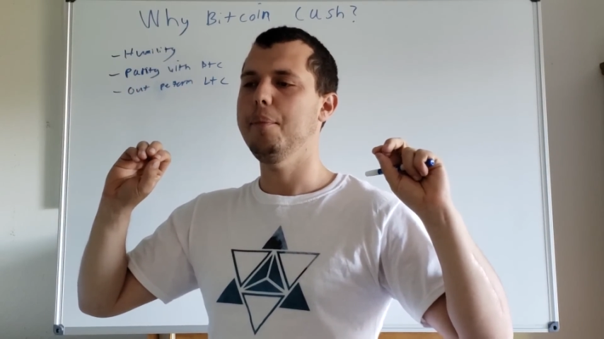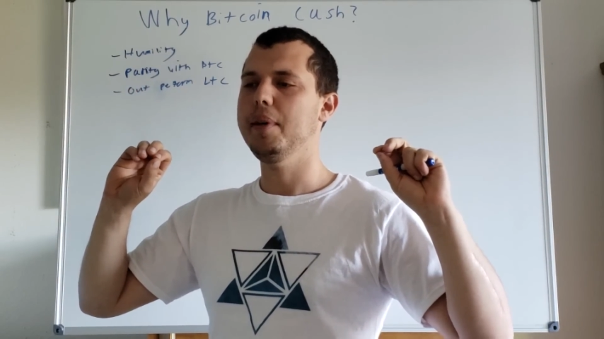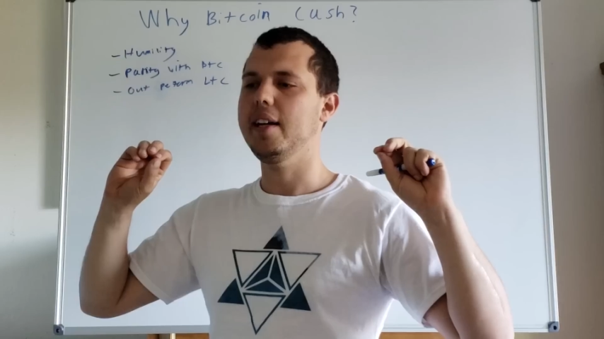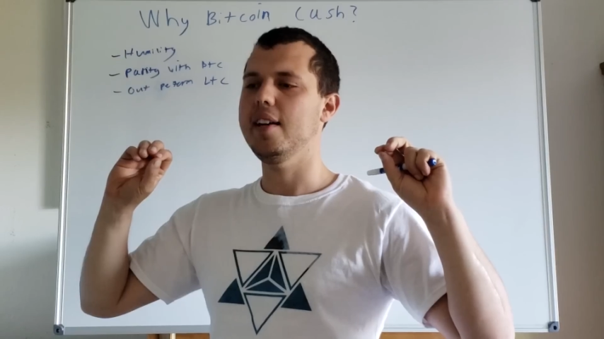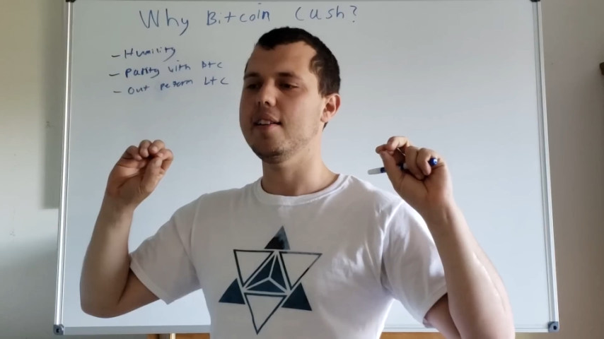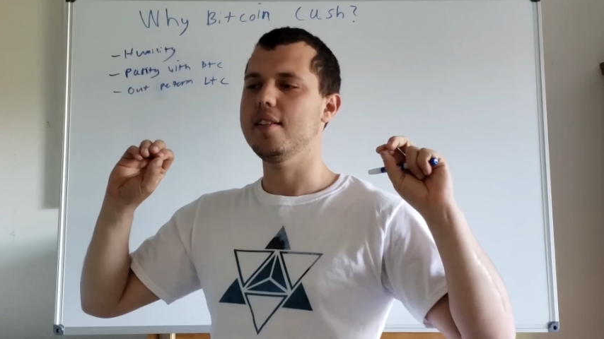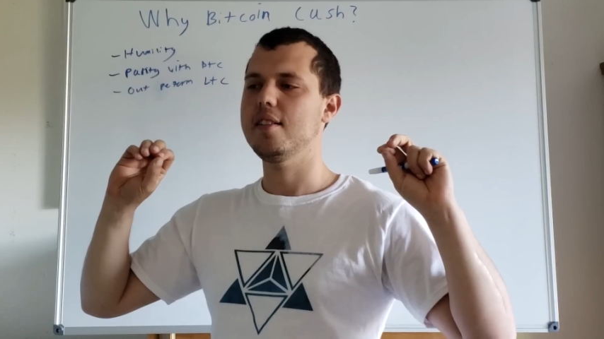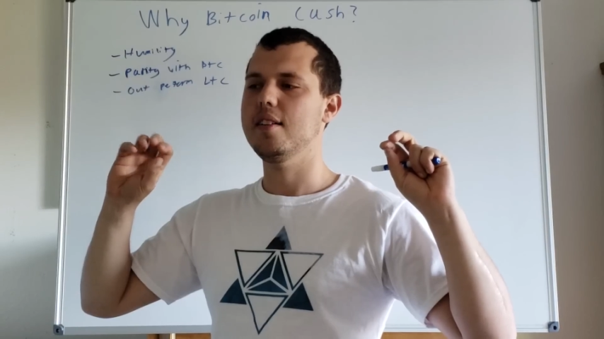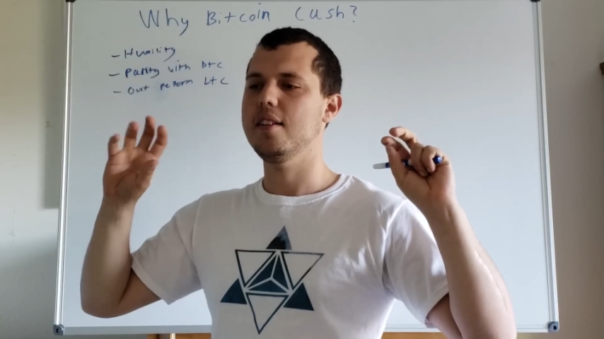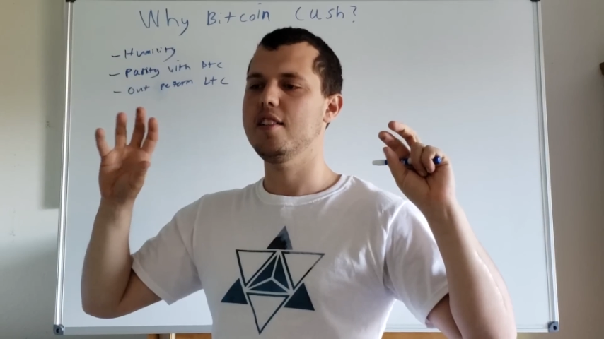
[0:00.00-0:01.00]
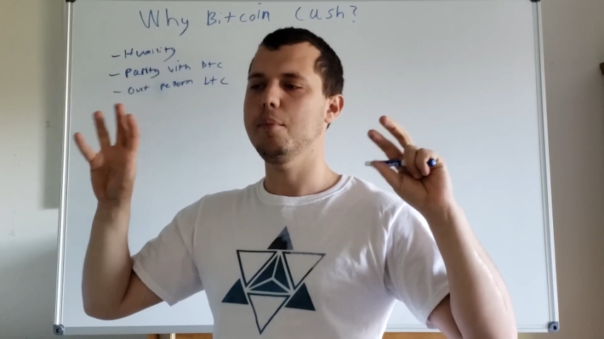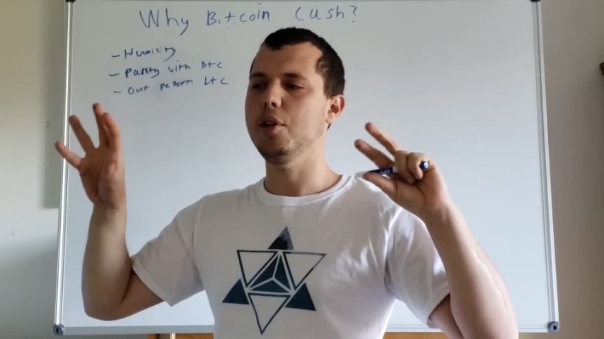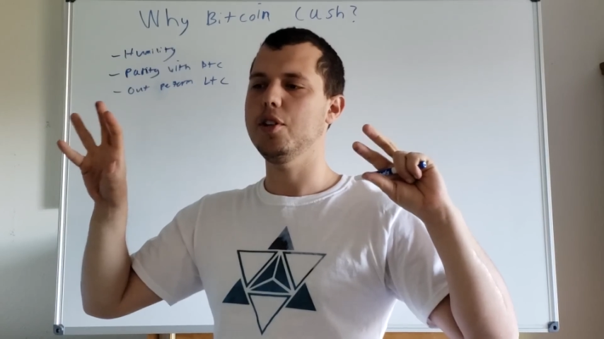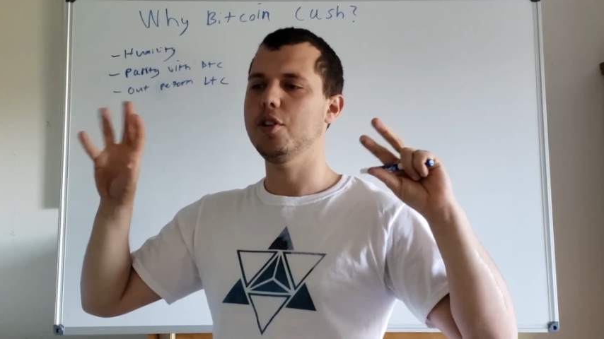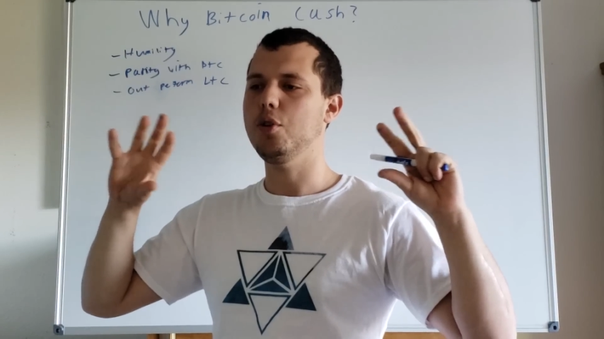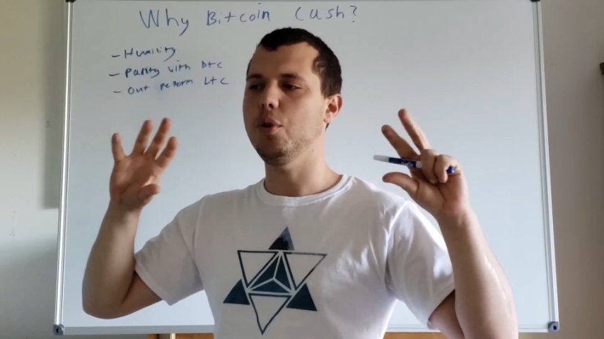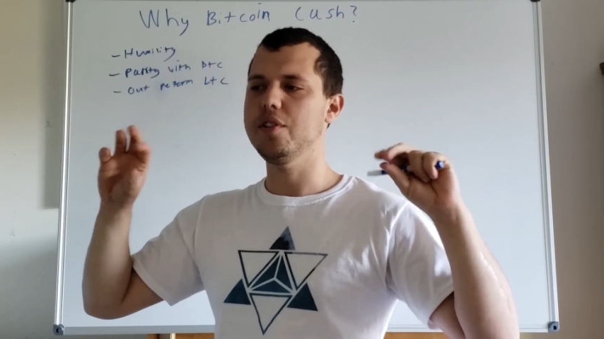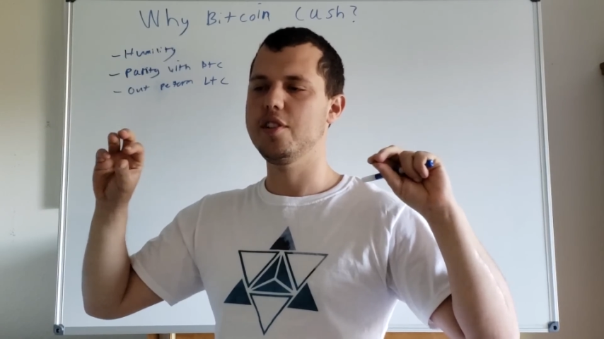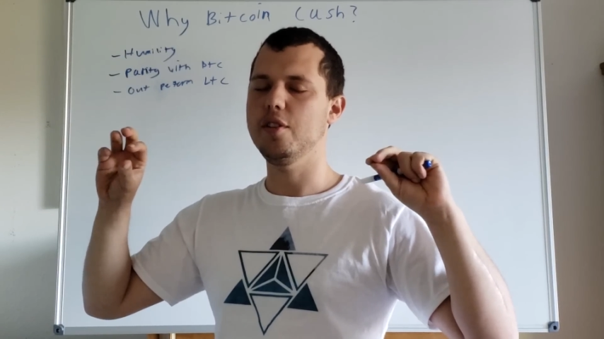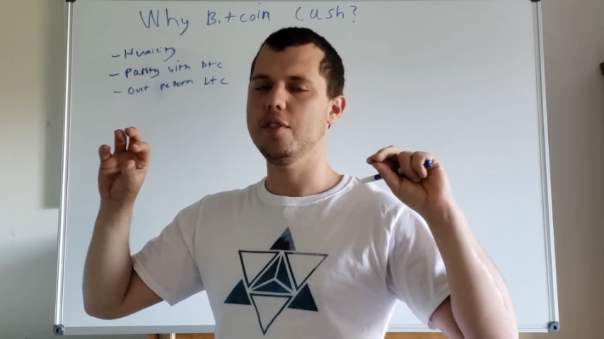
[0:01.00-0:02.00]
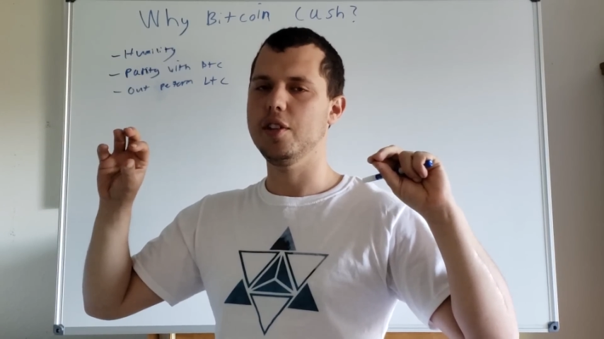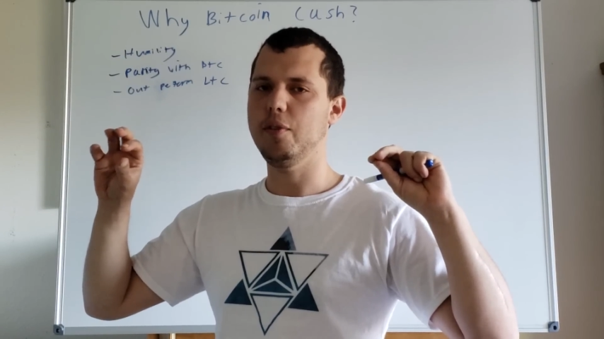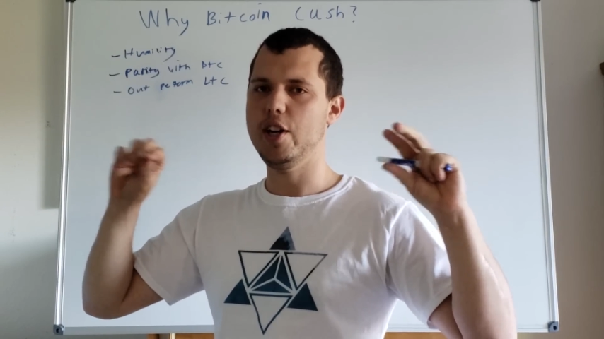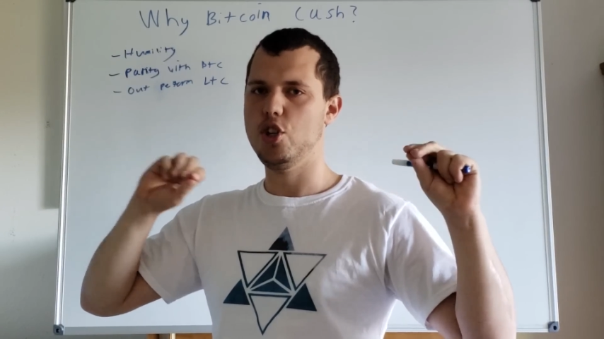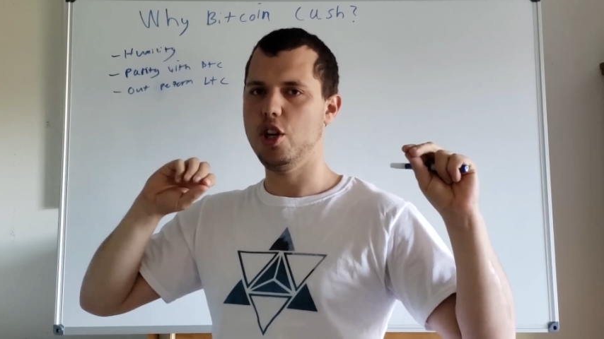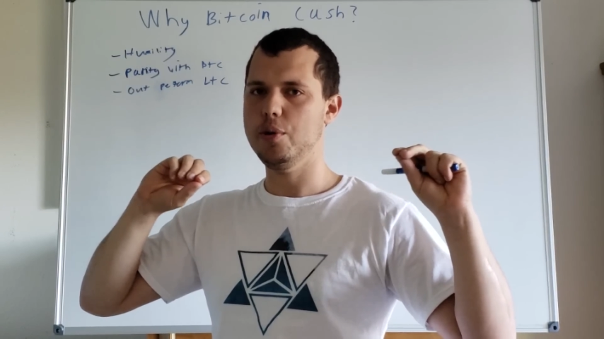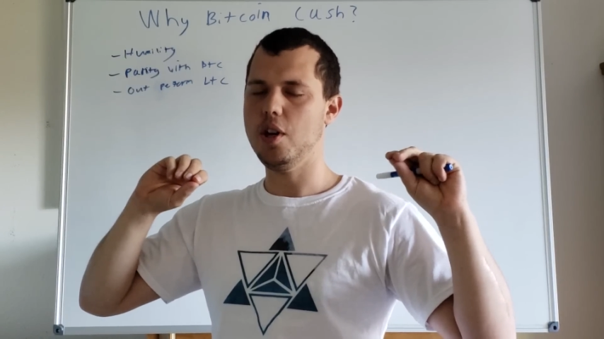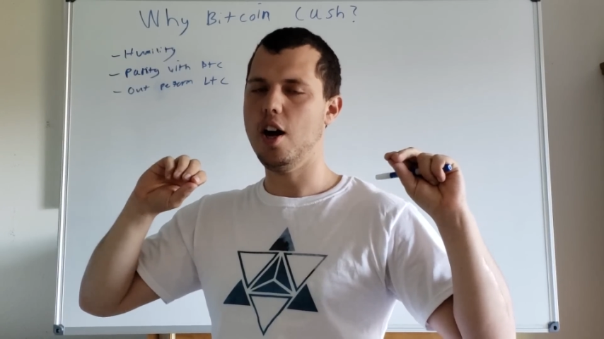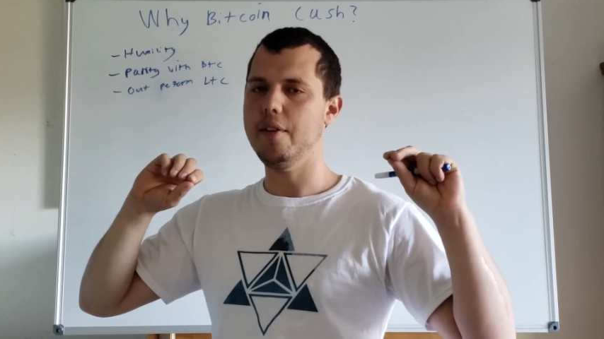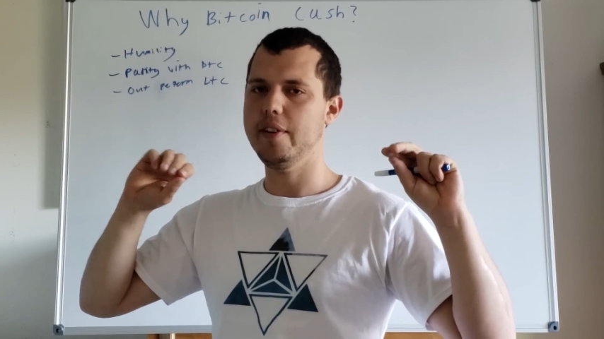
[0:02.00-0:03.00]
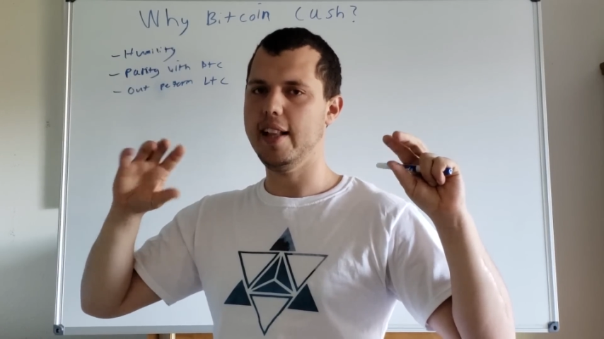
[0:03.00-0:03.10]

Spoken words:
because similar to gold and silver, the ratio is off,